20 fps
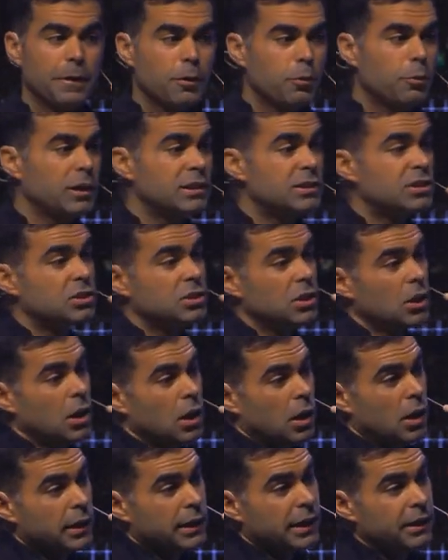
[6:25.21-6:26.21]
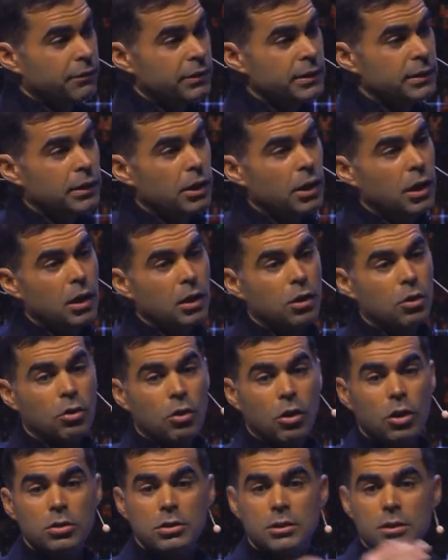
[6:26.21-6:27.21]
which, given the
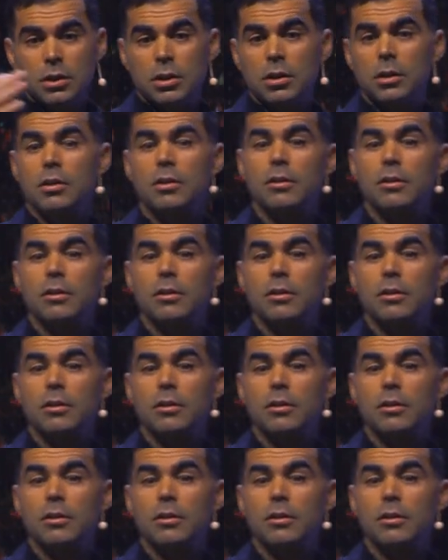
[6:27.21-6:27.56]
growth,